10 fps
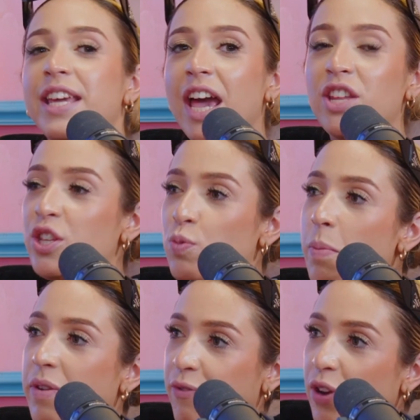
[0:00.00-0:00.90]
Yeah, this
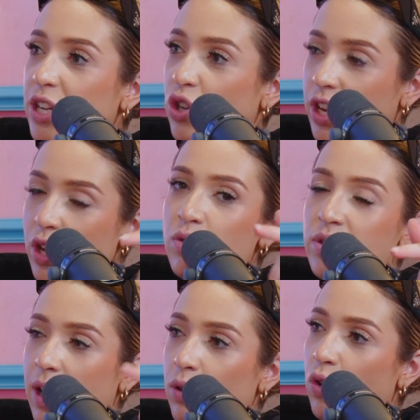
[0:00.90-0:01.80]
woman fully tried. You
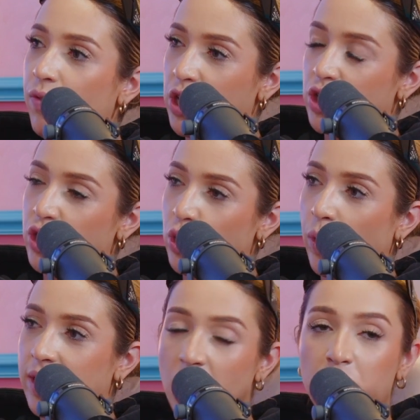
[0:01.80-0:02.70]
tell your version of the
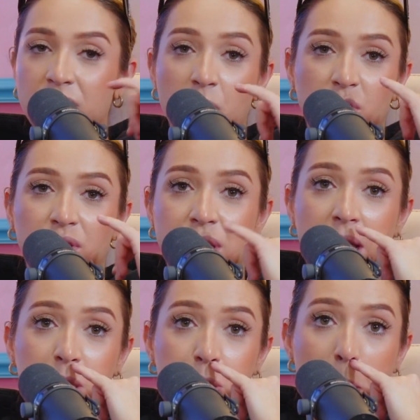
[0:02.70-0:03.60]
story because I was on the
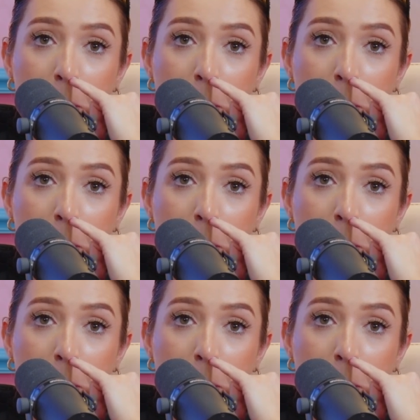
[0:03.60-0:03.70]
stage.